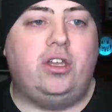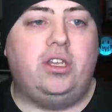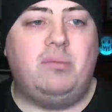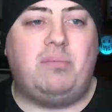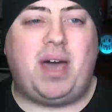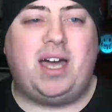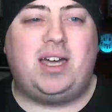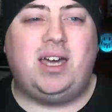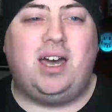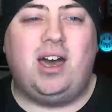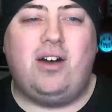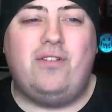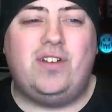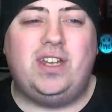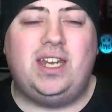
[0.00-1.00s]
the back
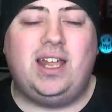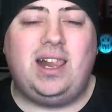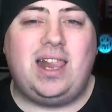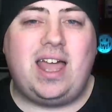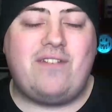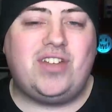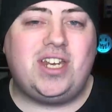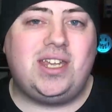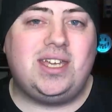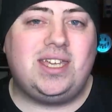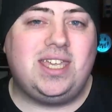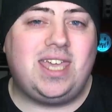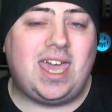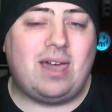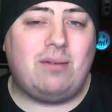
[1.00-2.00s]
of an eleven
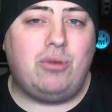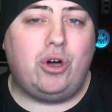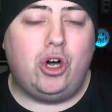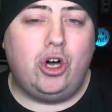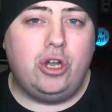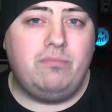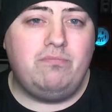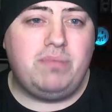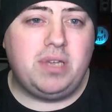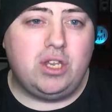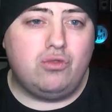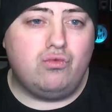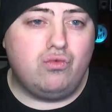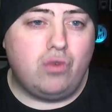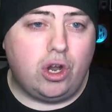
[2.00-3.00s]
game
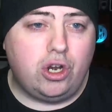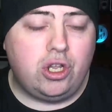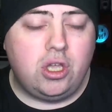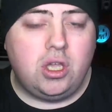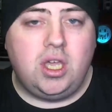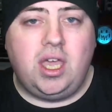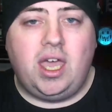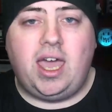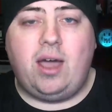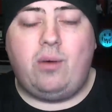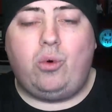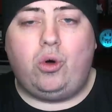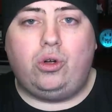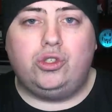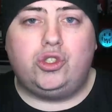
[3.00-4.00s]
unbeaten run. Uh,
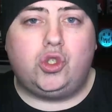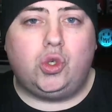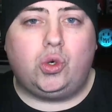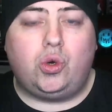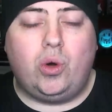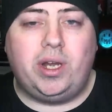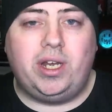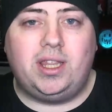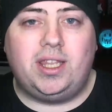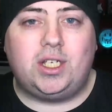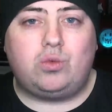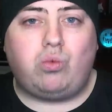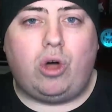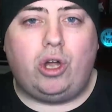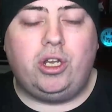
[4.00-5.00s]
we'll also go into
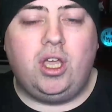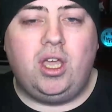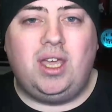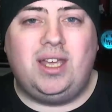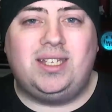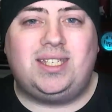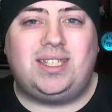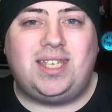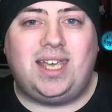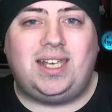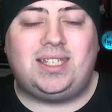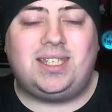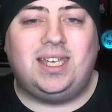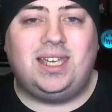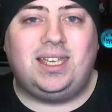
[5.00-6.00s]
this one
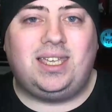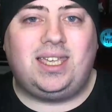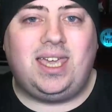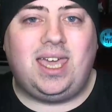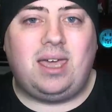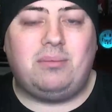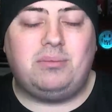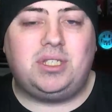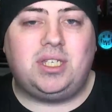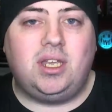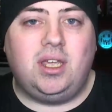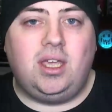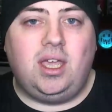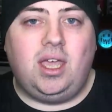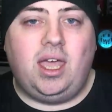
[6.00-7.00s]
six games
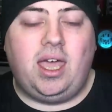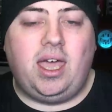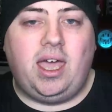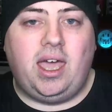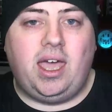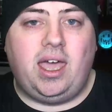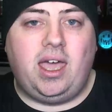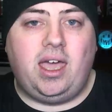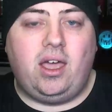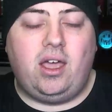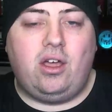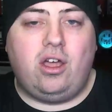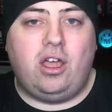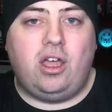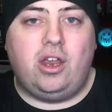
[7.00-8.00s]
uh,
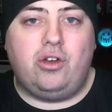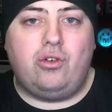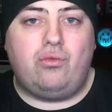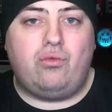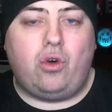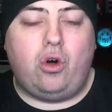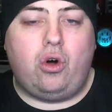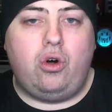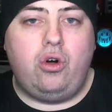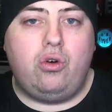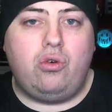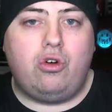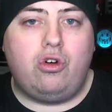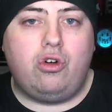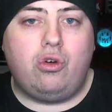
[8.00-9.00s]
in a row
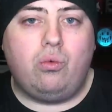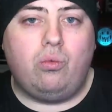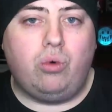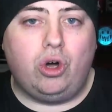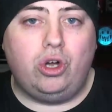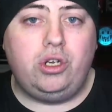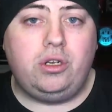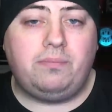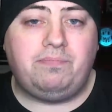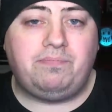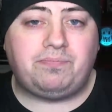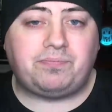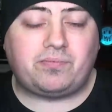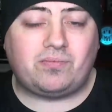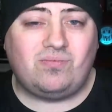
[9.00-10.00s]
won
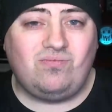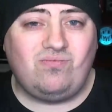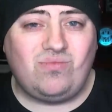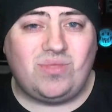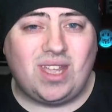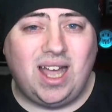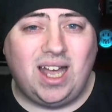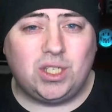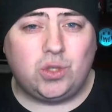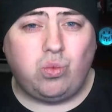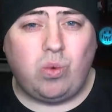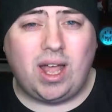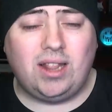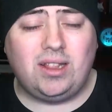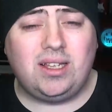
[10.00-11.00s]
as
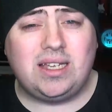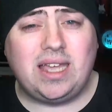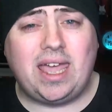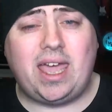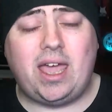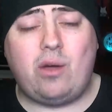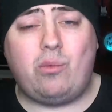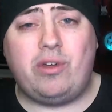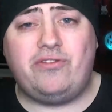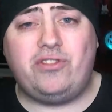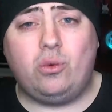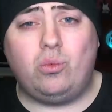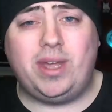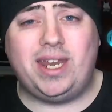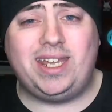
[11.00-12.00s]
well, uh, with the
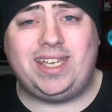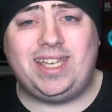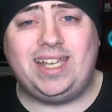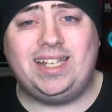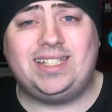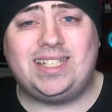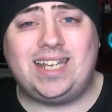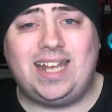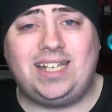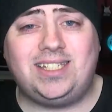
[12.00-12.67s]
win against Leicester